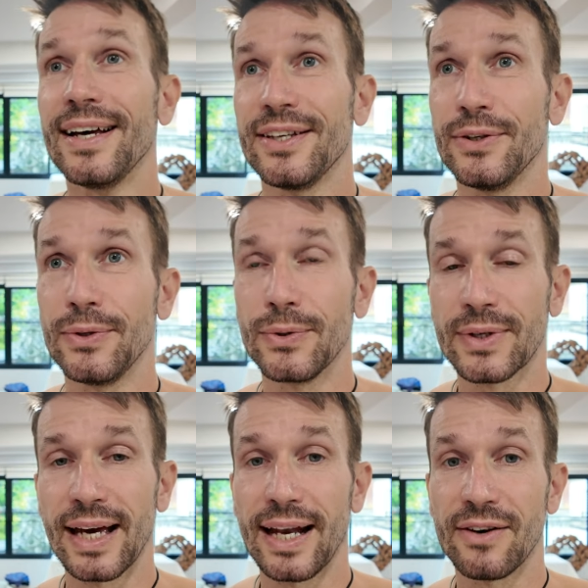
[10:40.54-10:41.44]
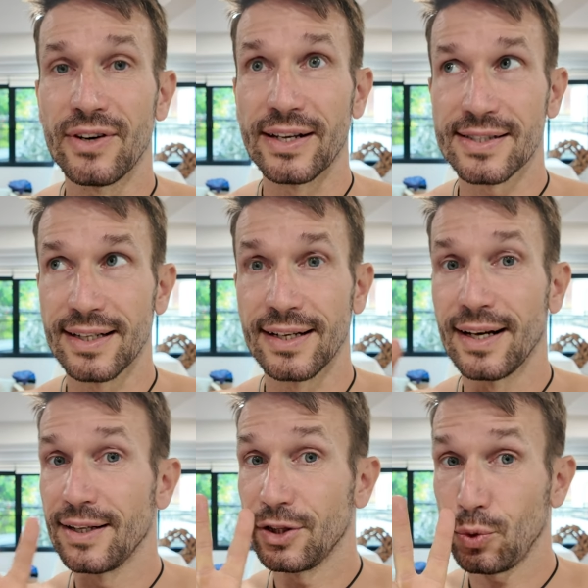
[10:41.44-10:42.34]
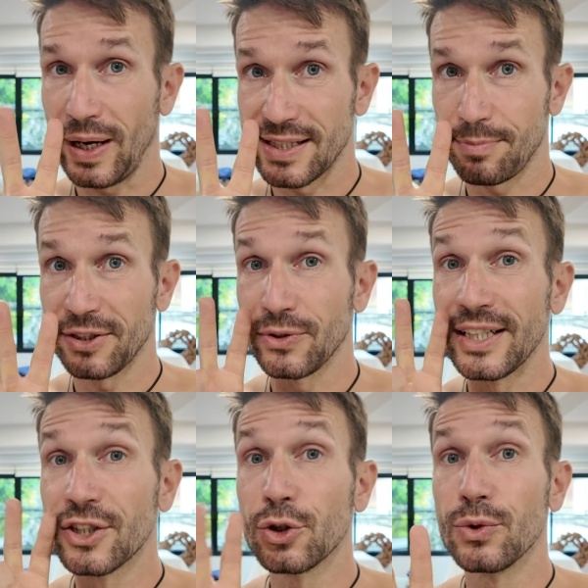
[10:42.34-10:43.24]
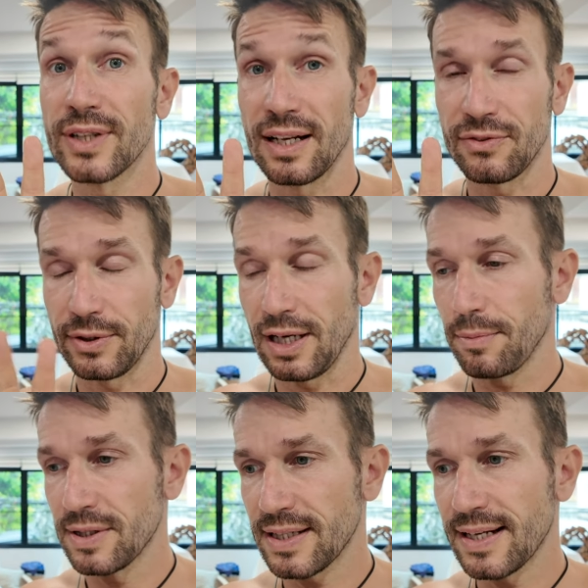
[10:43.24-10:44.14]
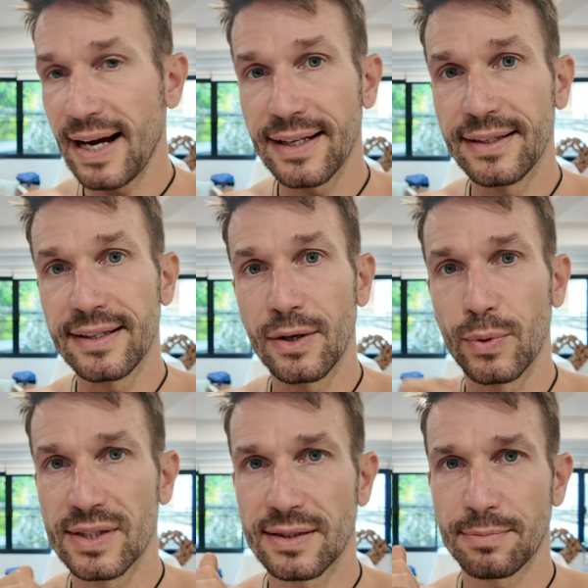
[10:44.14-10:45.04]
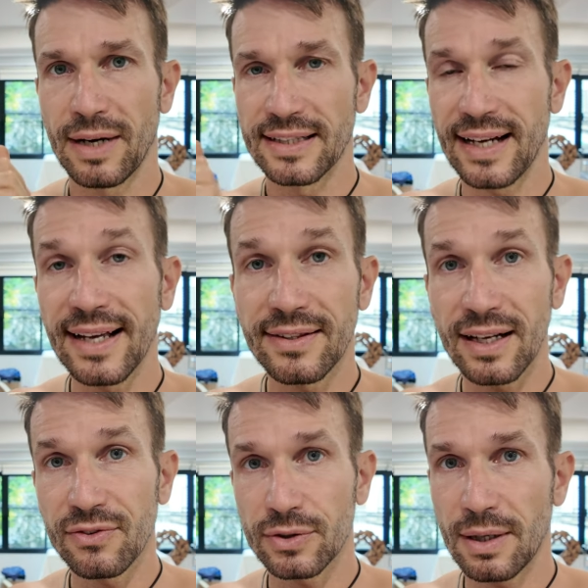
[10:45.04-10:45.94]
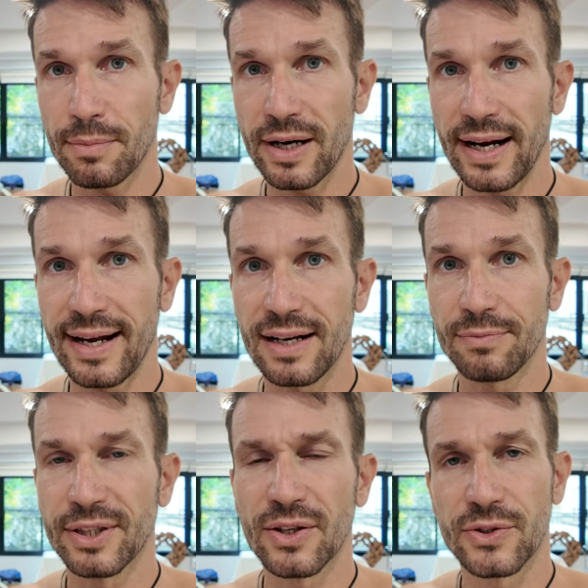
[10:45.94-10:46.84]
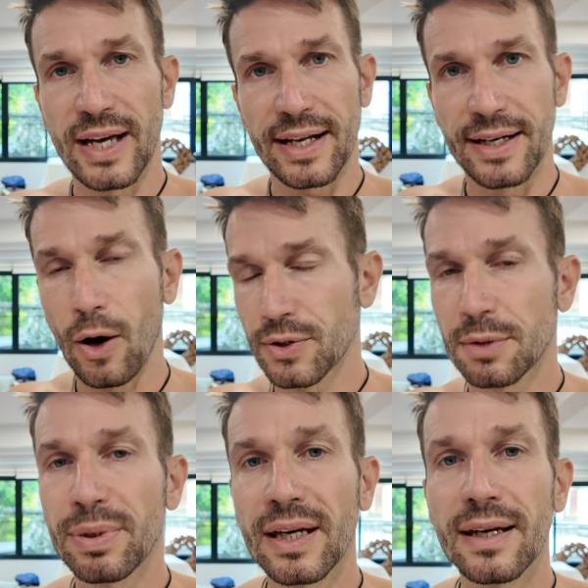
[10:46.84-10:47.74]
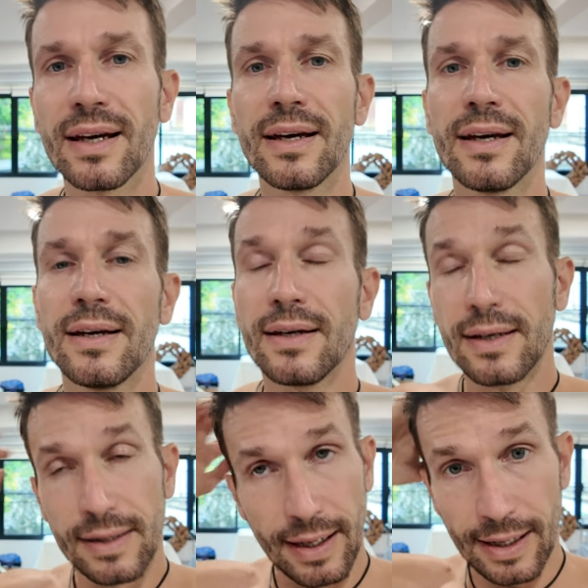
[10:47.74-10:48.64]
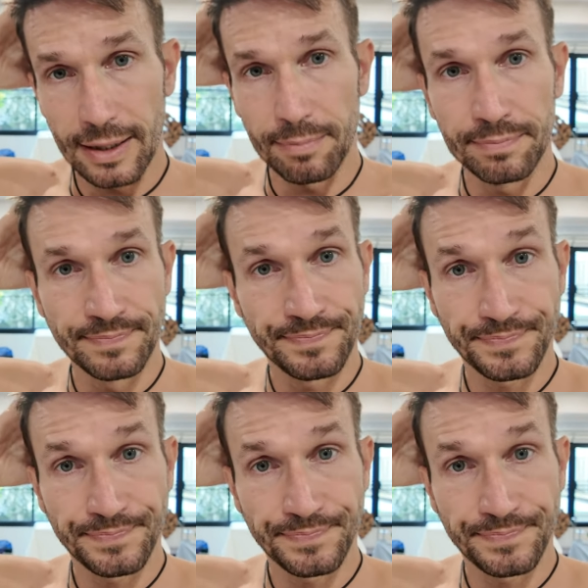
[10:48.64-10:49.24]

You can register twice, but you need two telephone numbers. And I did it with my Thai telephone number I have, because you get an O T P um,